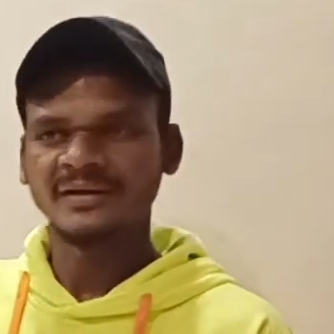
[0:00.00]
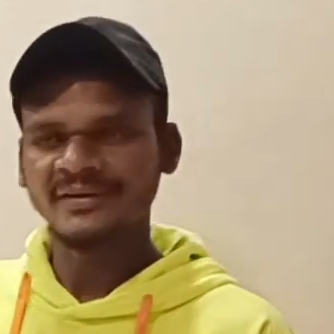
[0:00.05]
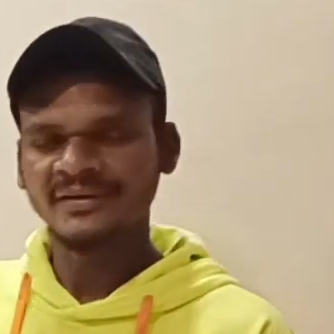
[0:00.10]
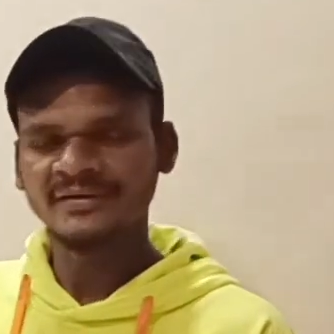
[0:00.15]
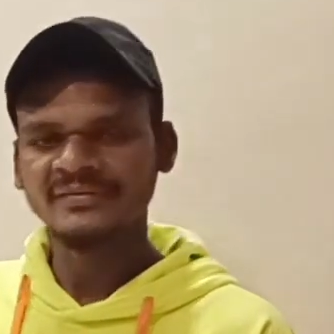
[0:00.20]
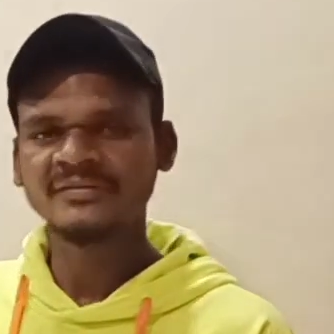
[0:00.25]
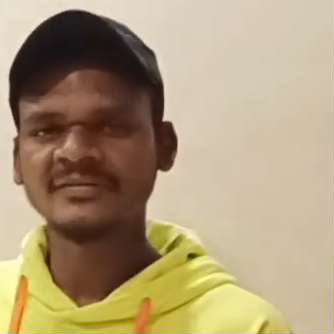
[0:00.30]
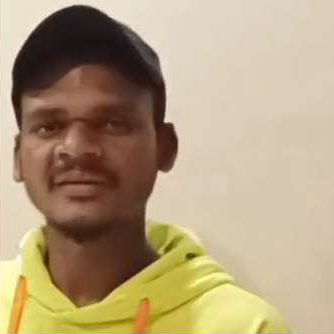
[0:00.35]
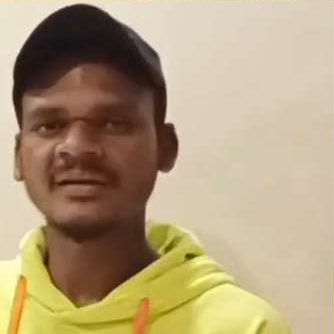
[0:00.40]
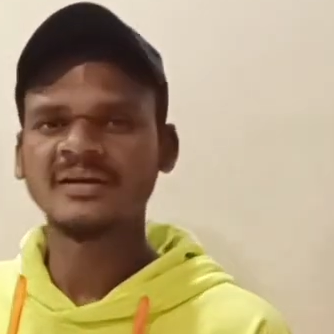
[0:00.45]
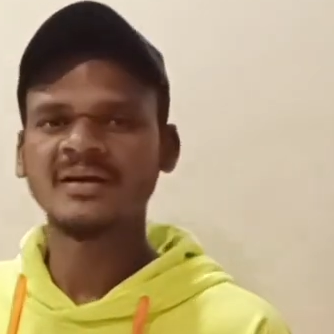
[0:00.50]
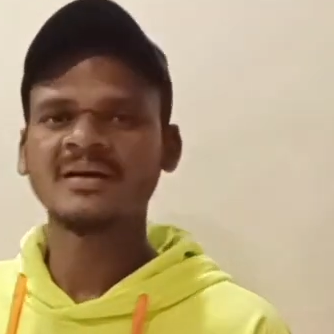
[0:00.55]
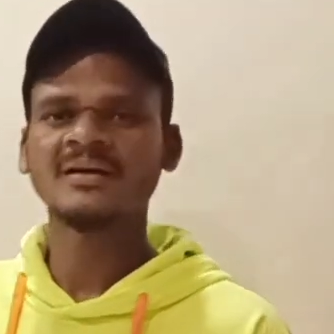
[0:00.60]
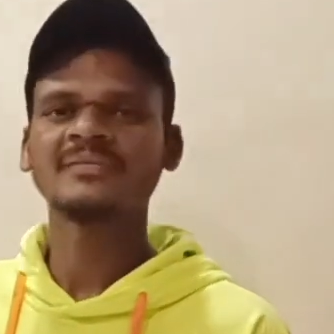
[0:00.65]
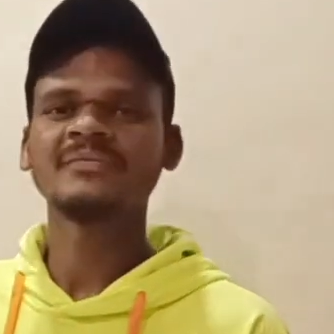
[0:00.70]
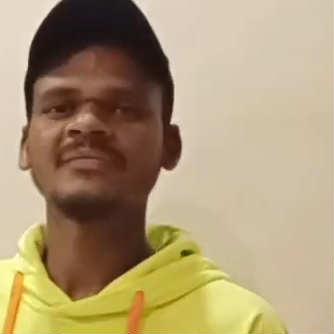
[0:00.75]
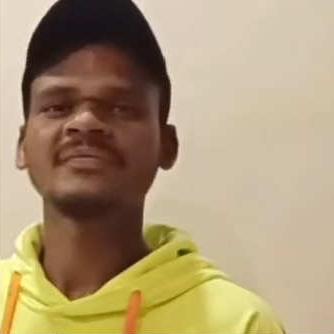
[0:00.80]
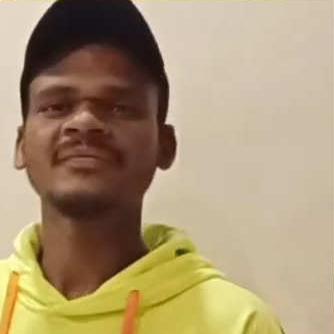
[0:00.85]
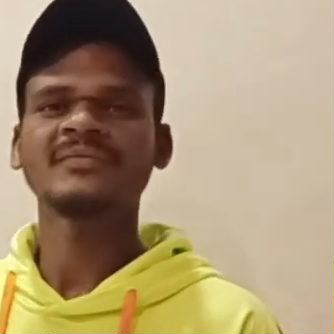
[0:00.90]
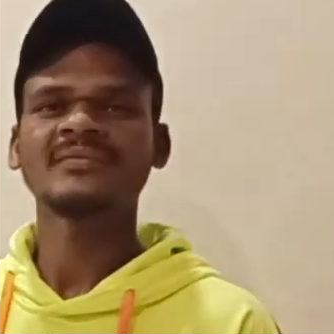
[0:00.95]
His
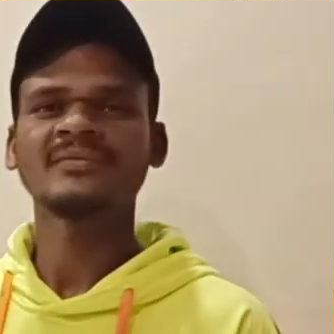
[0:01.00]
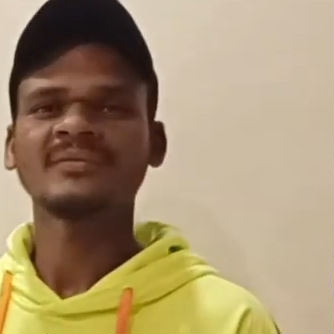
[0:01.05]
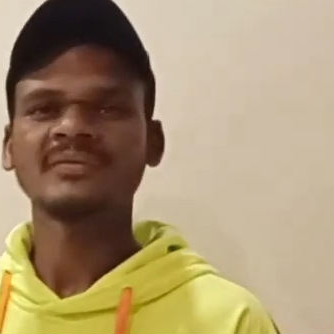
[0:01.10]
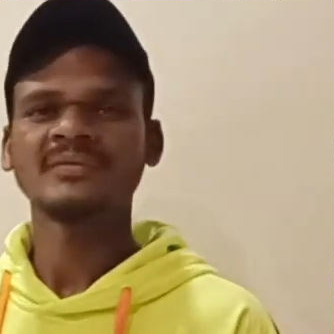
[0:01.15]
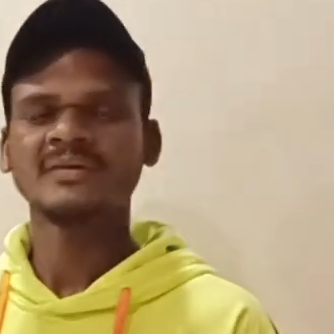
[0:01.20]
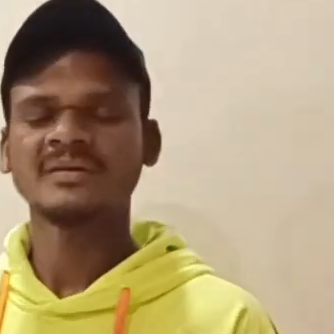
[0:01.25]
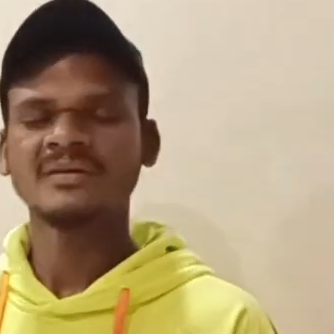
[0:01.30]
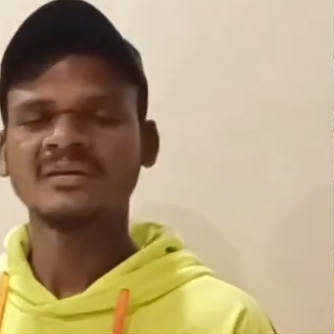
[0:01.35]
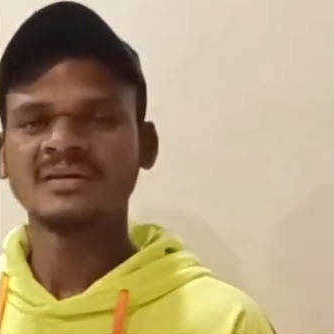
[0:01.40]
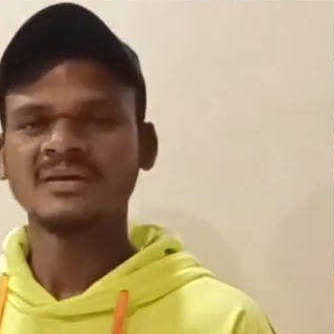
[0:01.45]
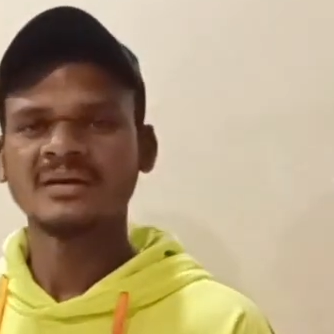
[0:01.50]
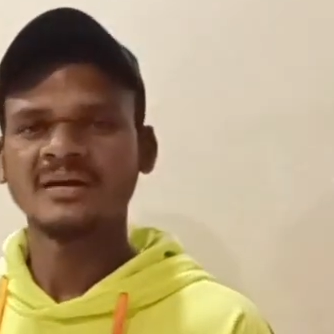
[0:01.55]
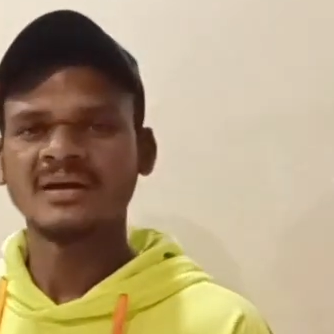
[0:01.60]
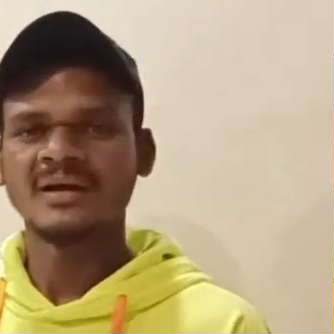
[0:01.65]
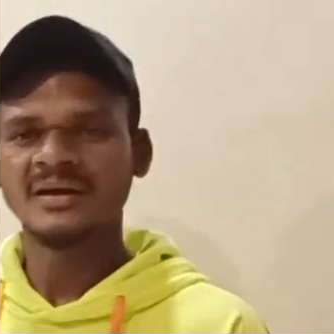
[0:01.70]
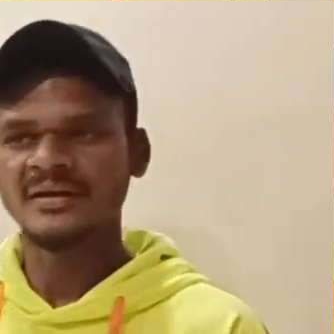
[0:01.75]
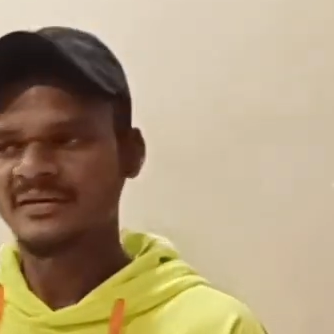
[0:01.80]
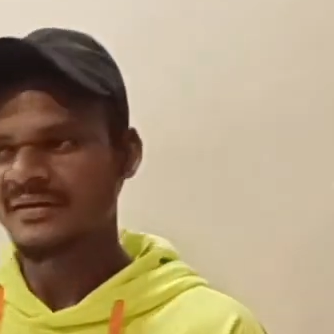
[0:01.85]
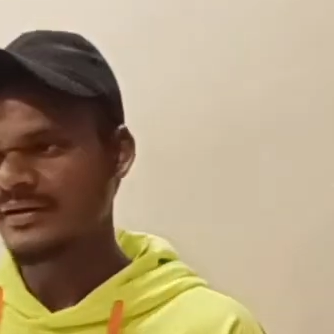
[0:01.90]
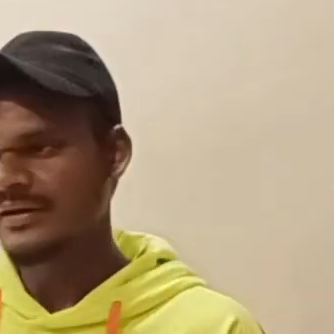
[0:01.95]
salam,
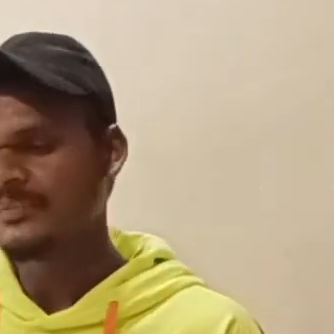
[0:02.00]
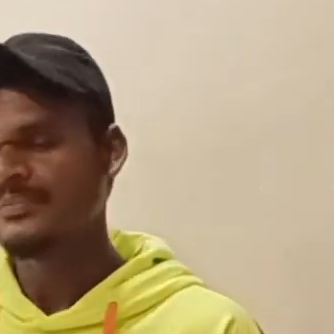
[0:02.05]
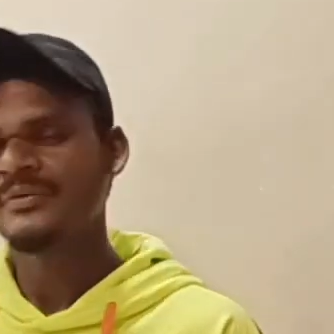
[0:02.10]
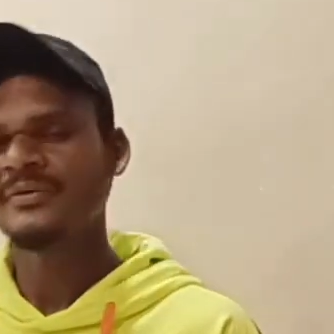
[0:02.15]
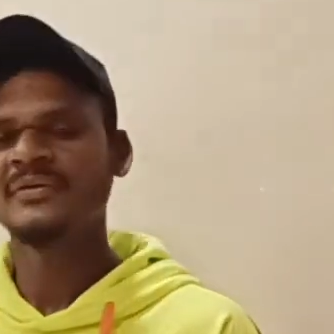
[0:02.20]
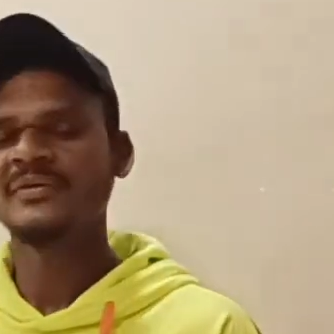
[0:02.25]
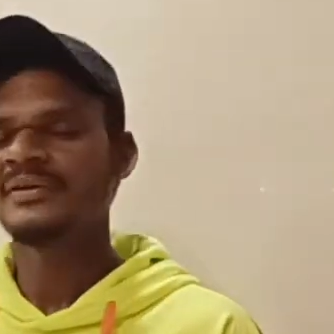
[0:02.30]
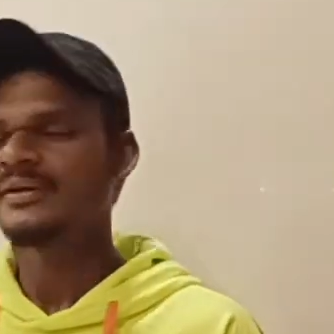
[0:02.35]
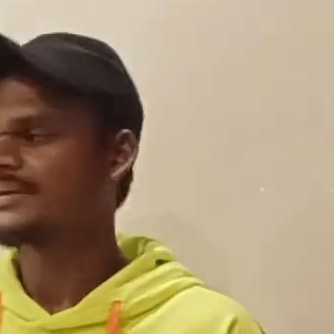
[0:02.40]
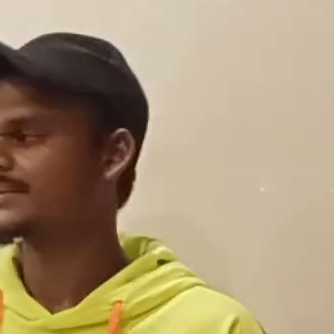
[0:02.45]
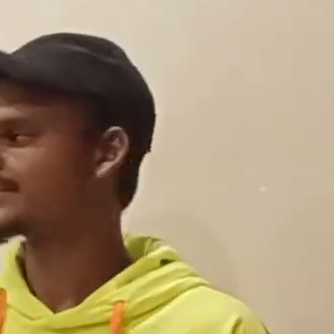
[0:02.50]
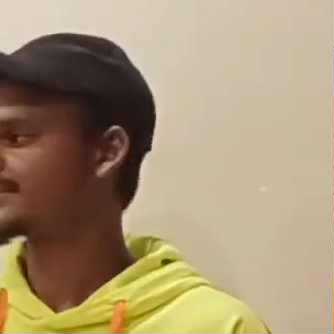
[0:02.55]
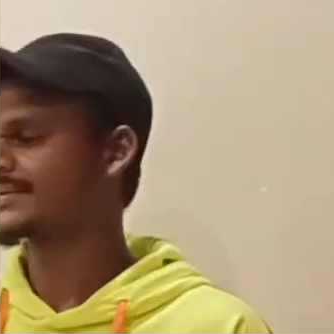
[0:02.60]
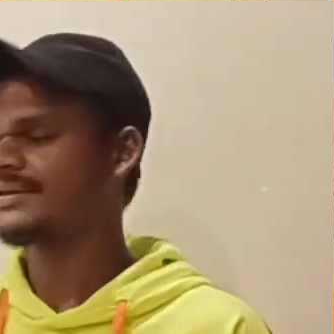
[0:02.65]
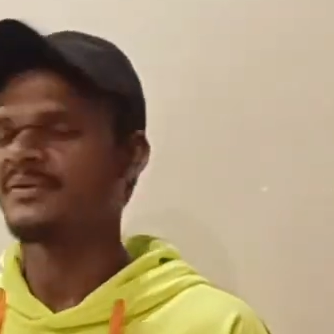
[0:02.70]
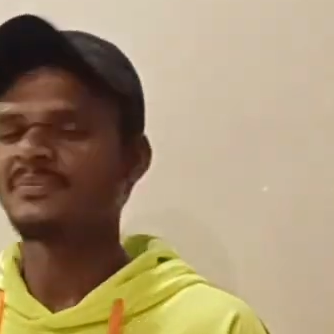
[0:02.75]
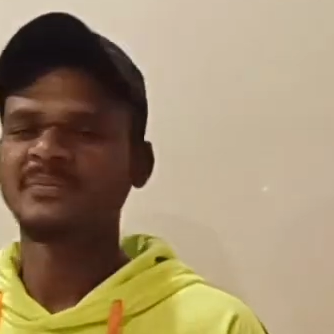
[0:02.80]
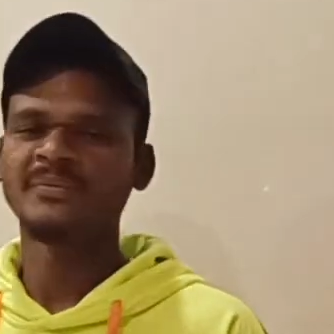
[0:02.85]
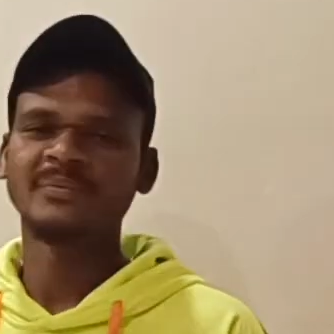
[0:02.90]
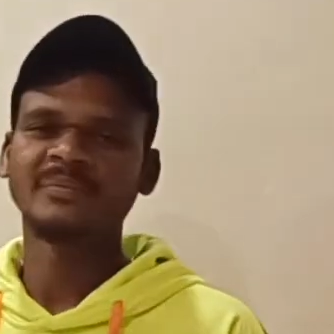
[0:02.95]
I came to reach
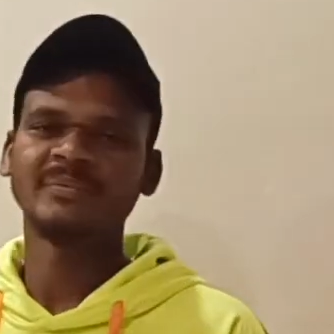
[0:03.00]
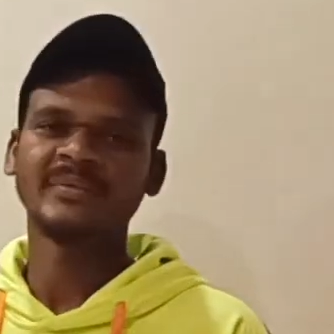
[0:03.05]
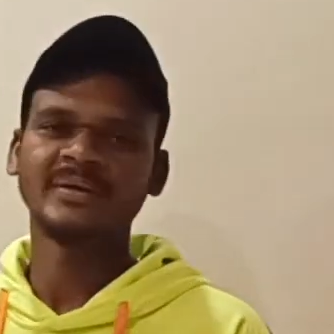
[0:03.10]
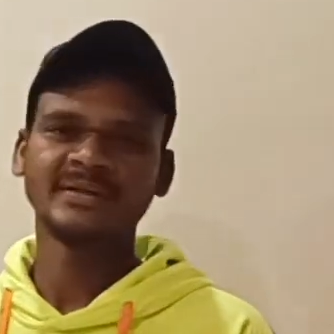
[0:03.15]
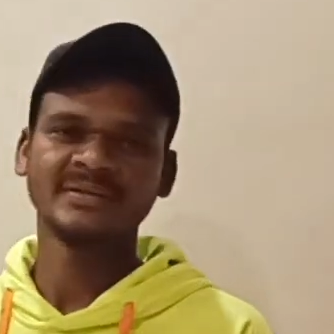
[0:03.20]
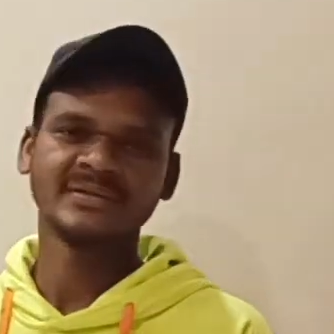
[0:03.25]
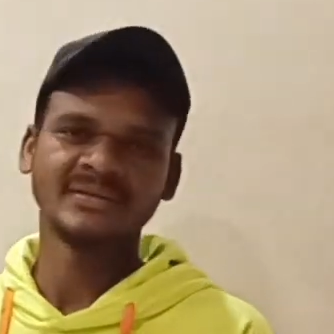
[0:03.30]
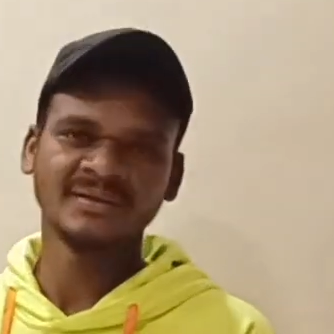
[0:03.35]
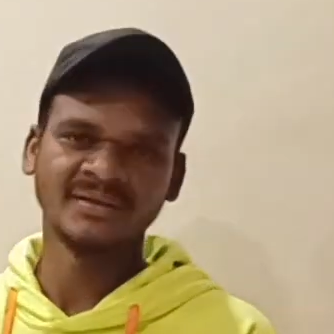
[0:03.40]
in Mumbai.